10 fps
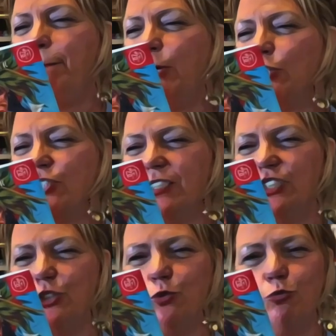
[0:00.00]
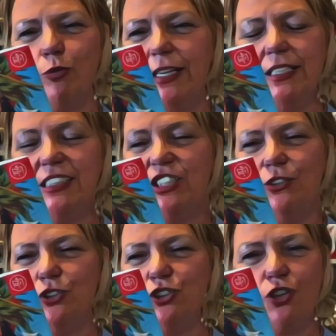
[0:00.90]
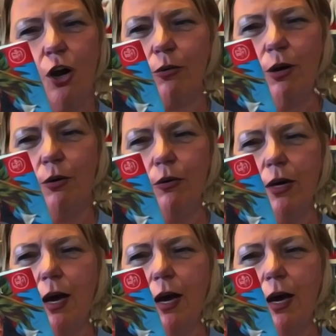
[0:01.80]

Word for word: person's greatest sorrow.